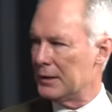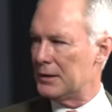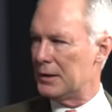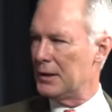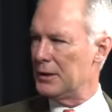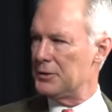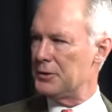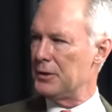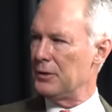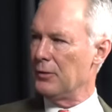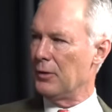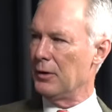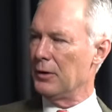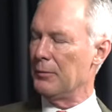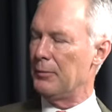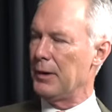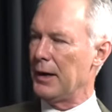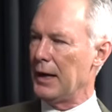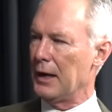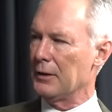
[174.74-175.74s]
tissue on
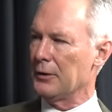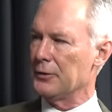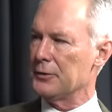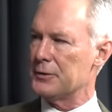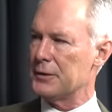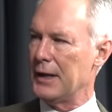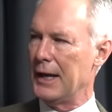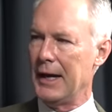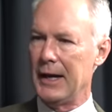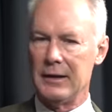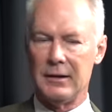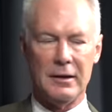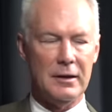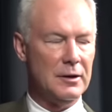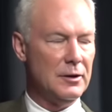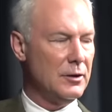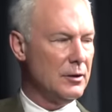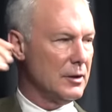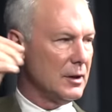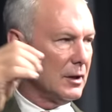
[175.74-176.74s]
the palatal side.
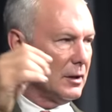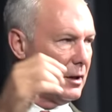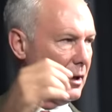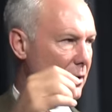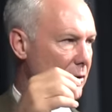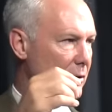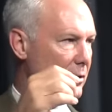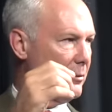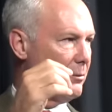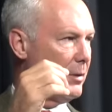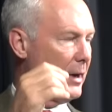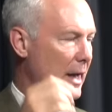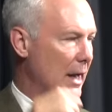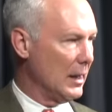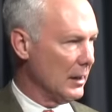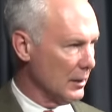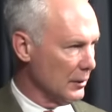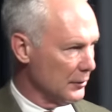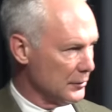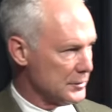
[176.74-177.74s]
Then you can go to the
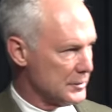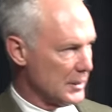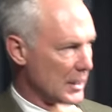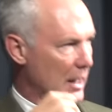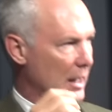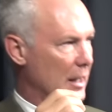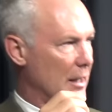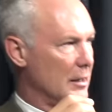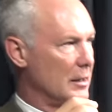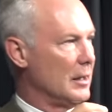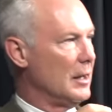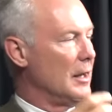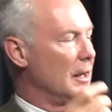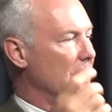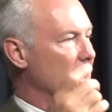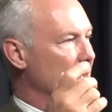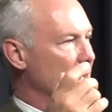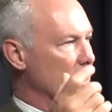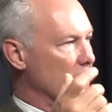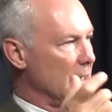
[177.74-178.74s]
palatal side
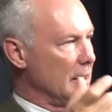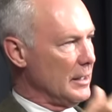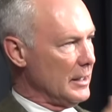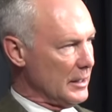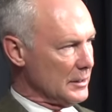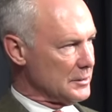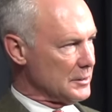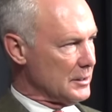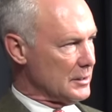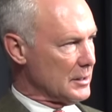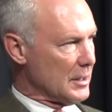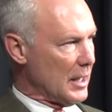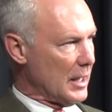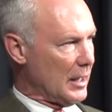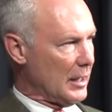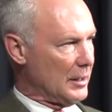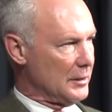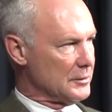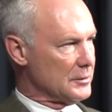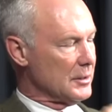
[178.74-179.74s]
and
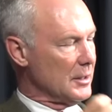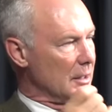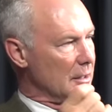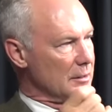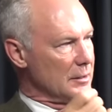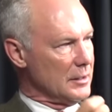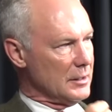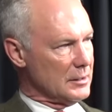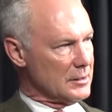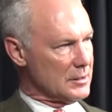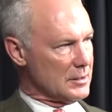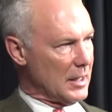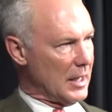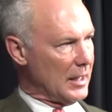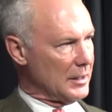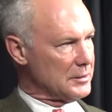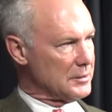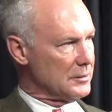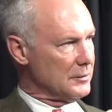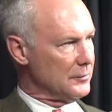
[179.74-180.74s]
anesthetize the
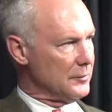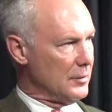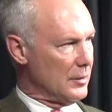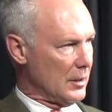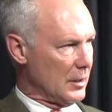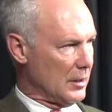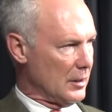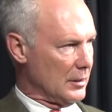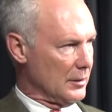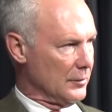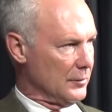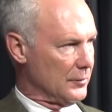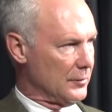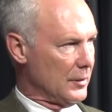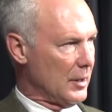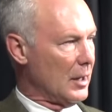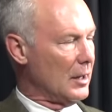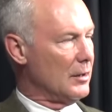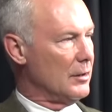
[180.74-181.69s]
incisive nerve